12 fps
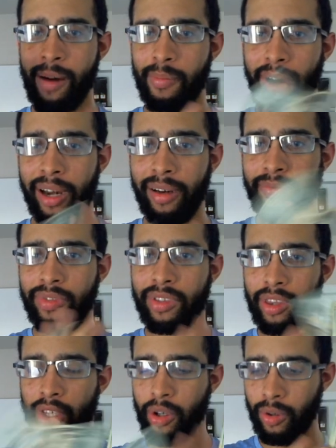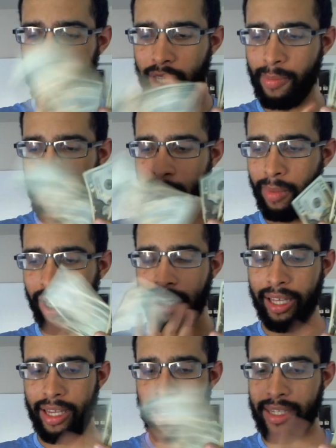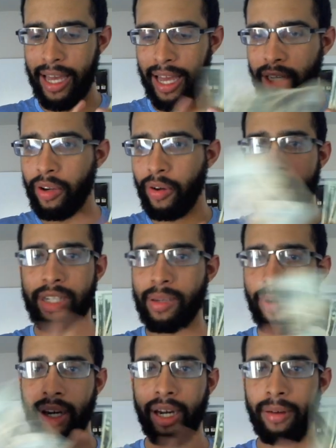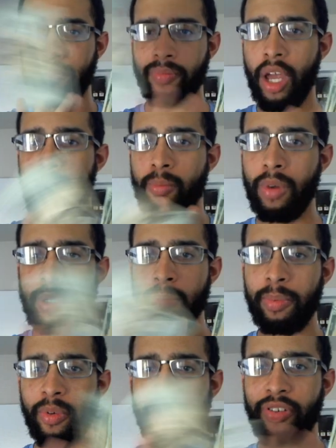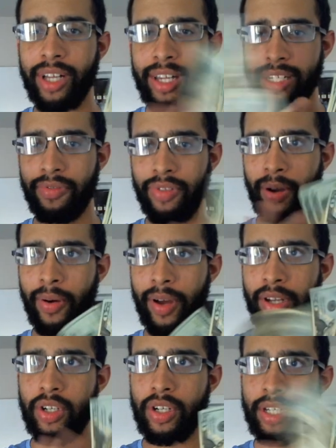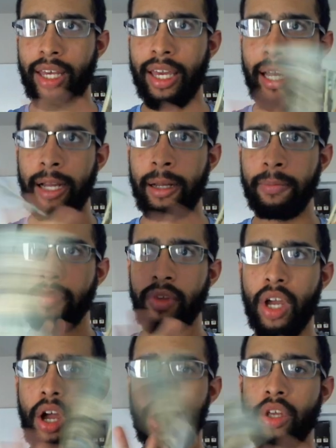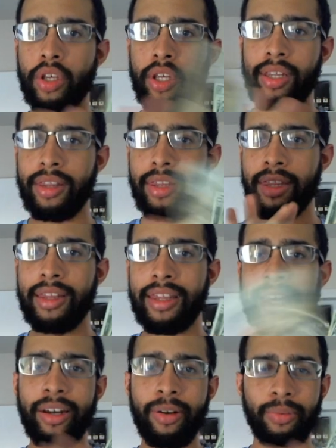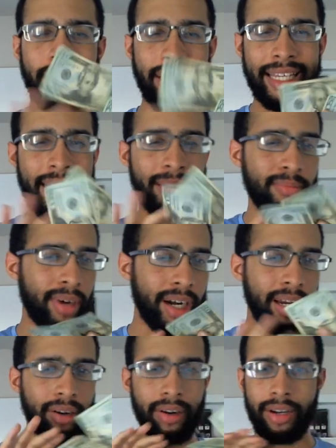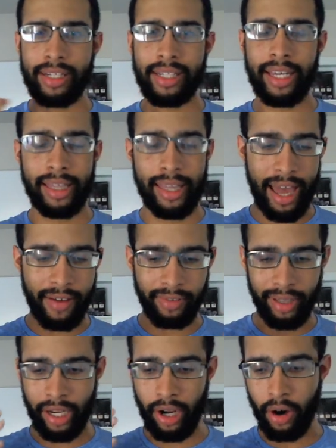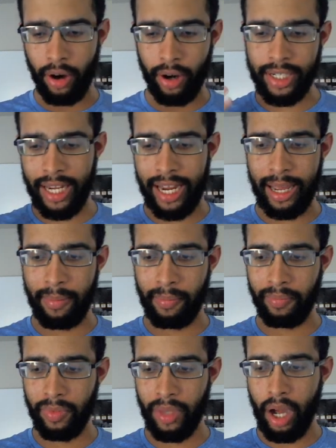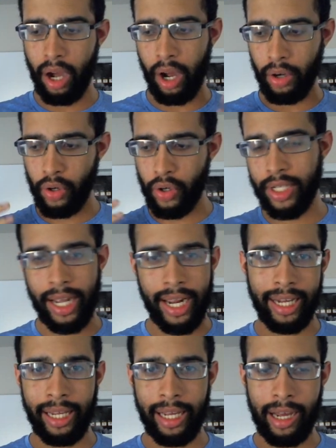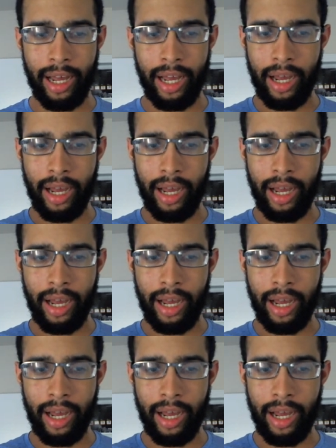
But the cool thing about money is that, it's abundant. Most people feel as if though it's just like they don't really get money, or it's like they have like a hard time understanding